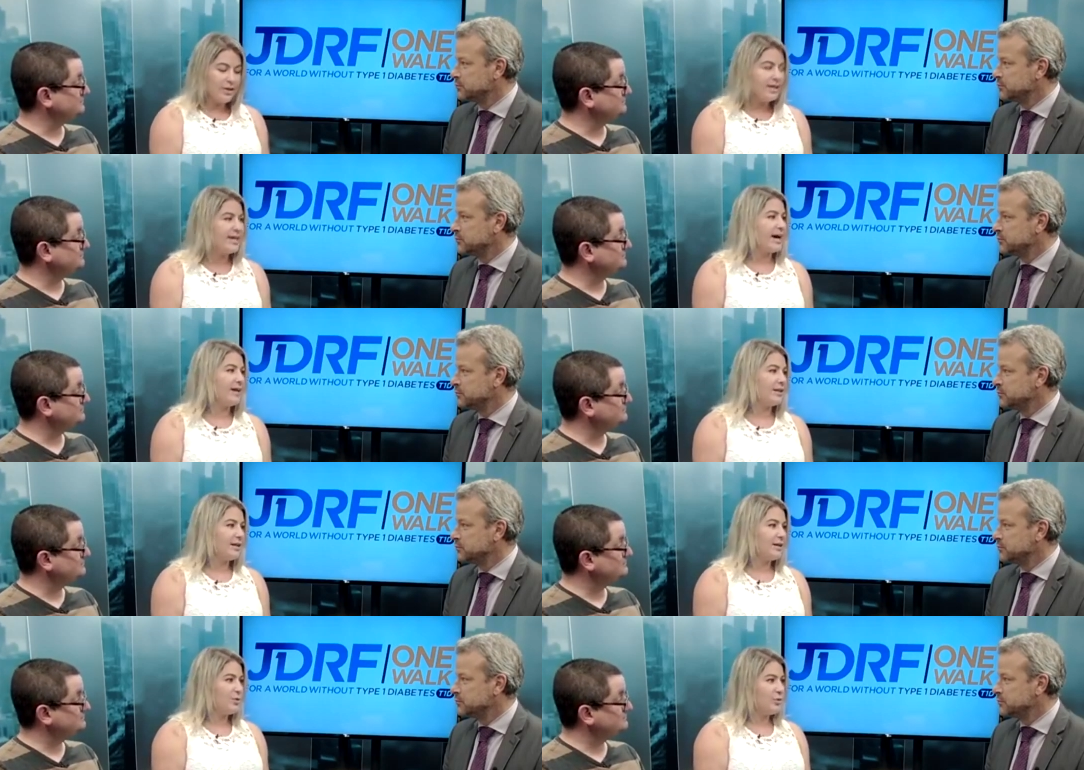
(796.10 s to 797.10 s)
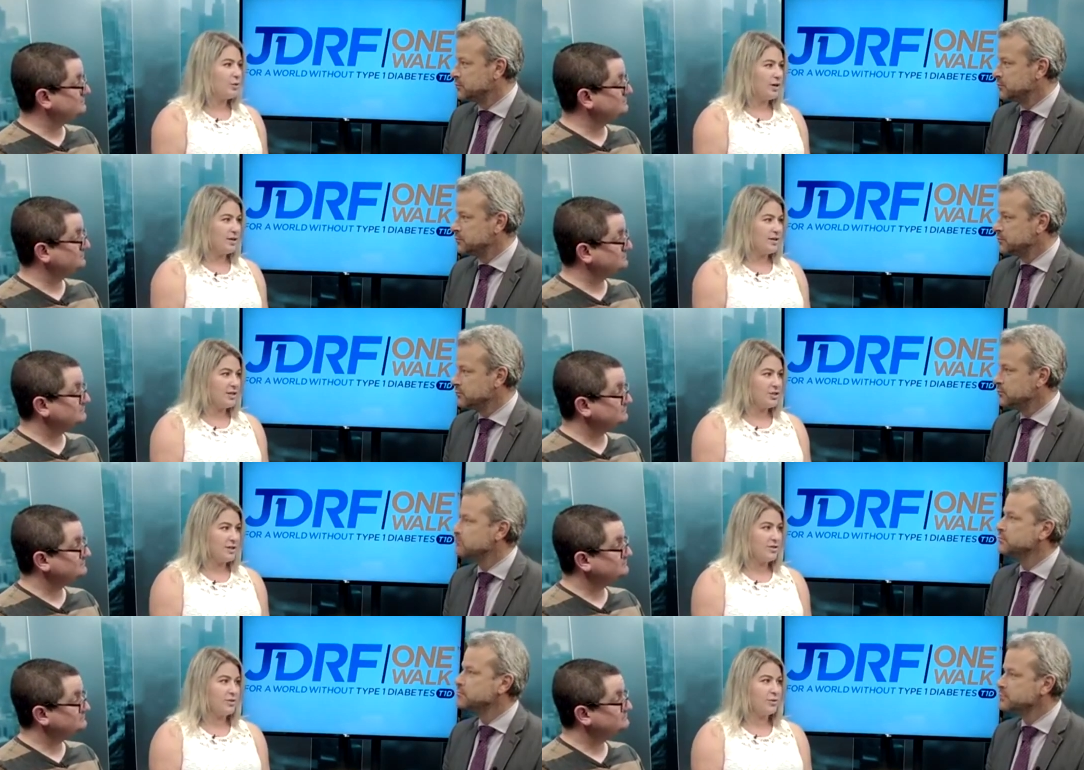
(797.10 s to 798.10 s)
Speaker 1: legalities with
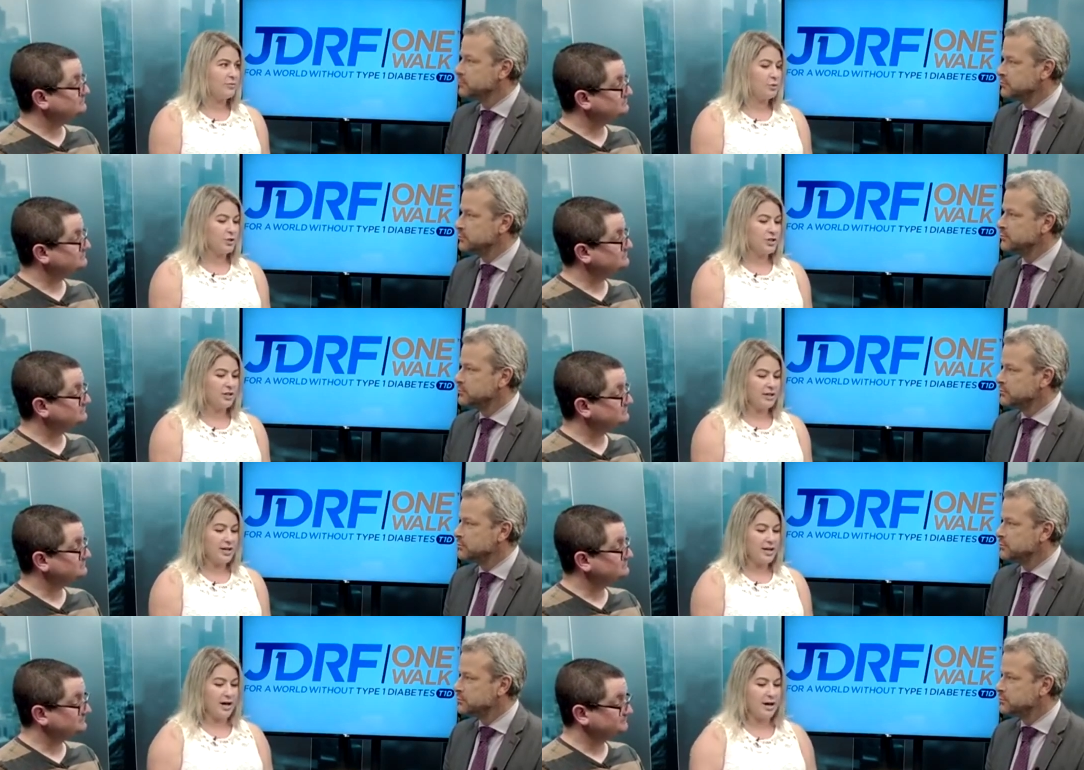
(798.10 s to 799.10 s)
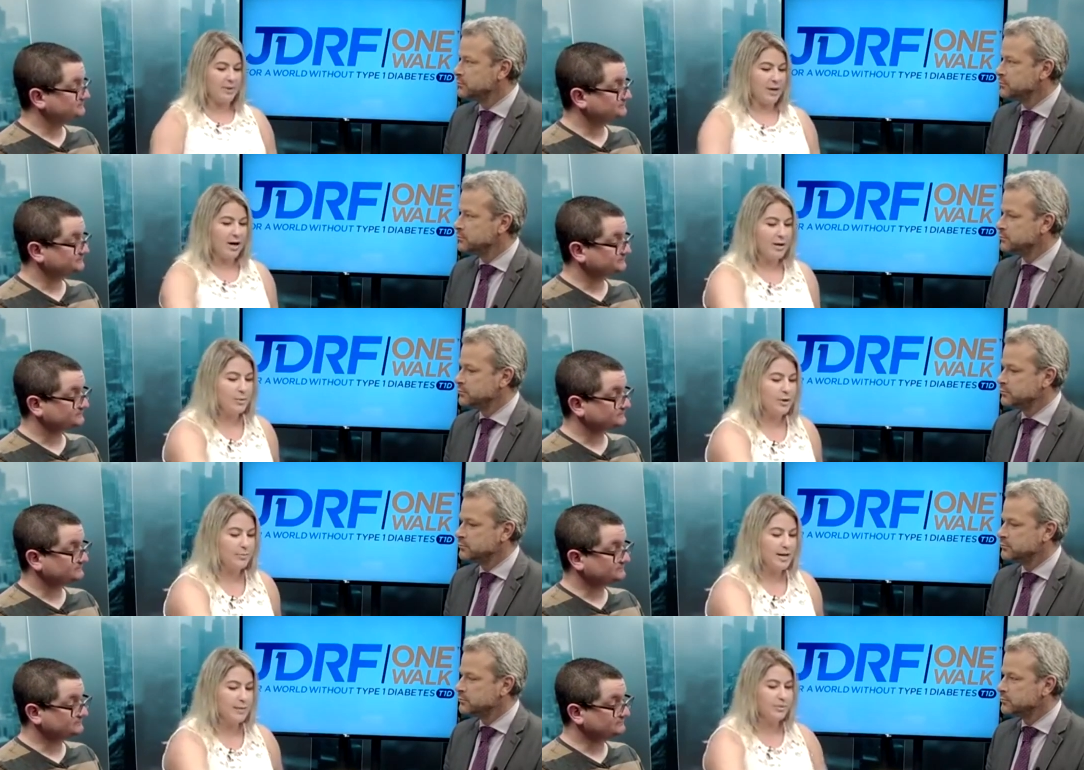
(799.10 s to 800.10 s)
organizations, so unfortunately, um, I wouldn't
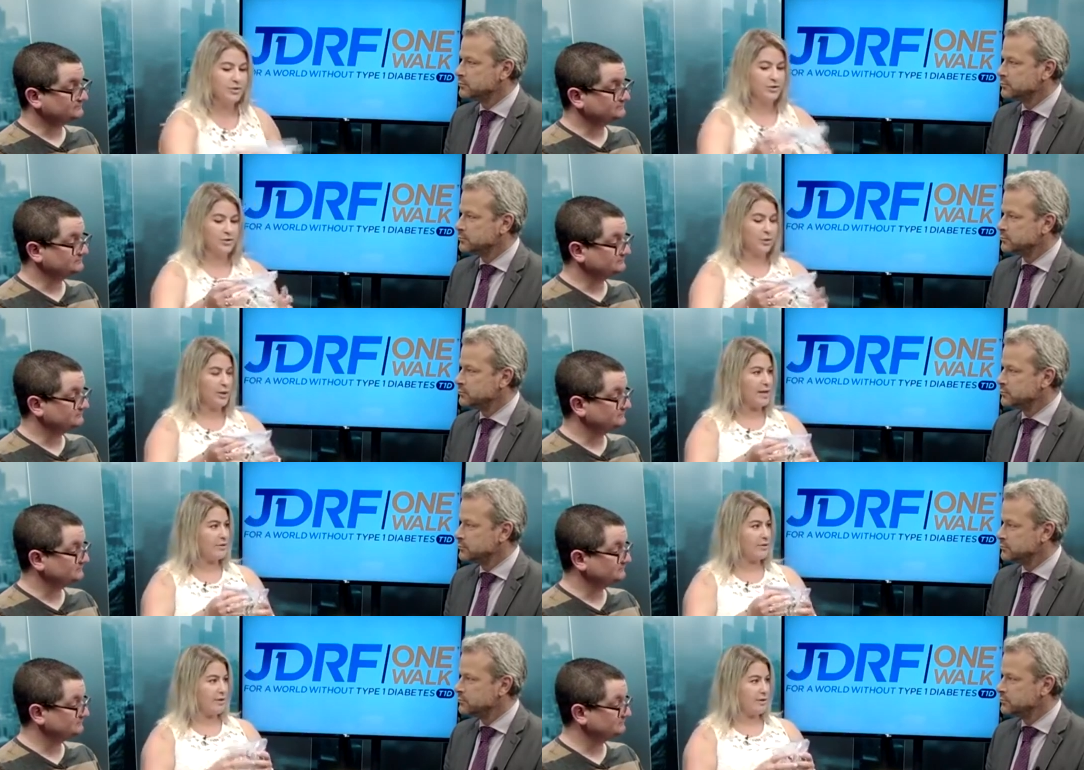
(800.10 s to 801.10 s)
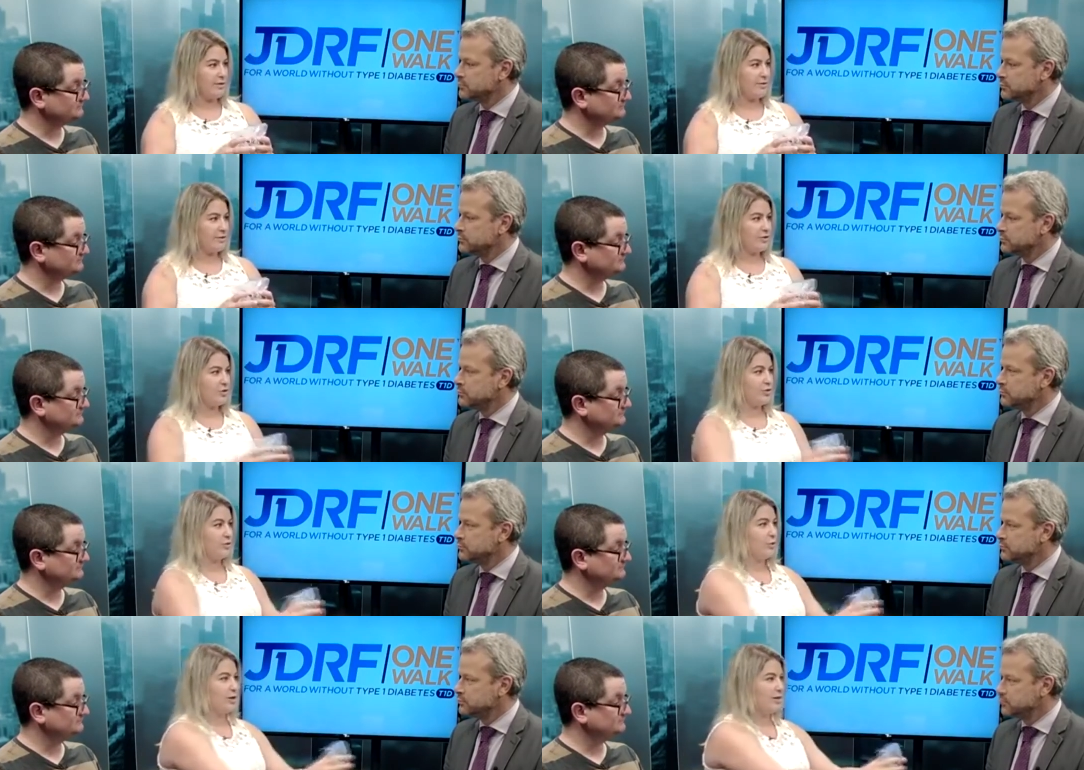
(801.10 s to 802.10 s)
be able to donate this to
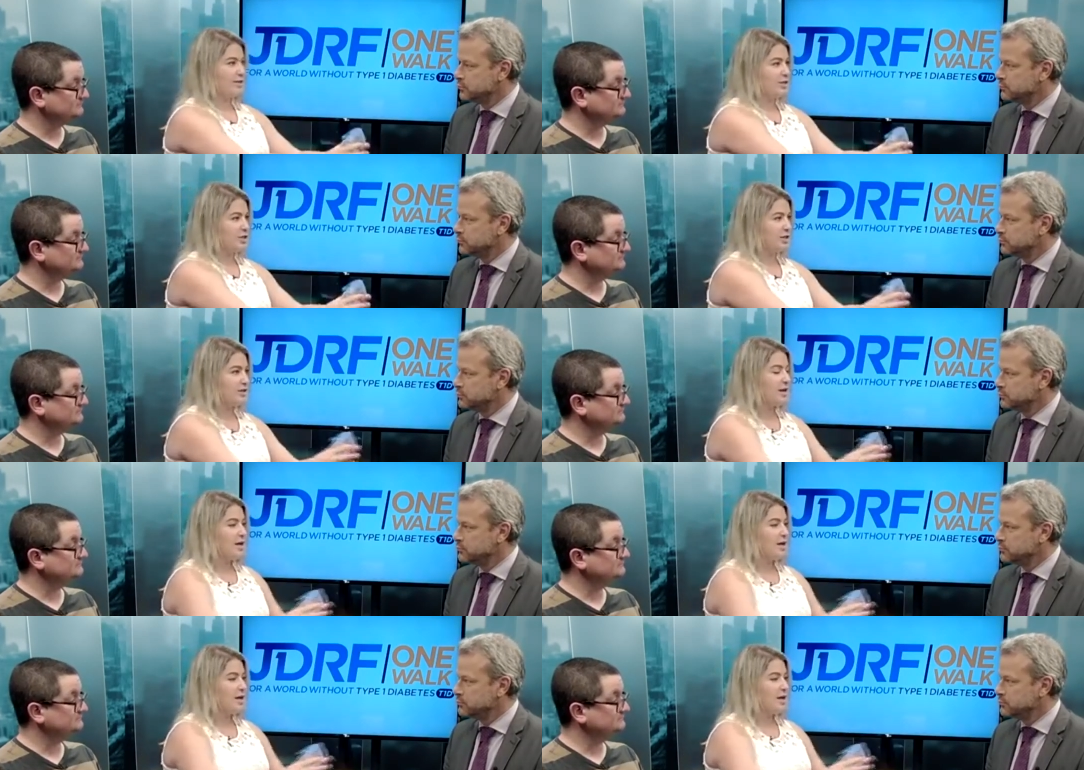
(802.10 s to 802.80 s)
the organization.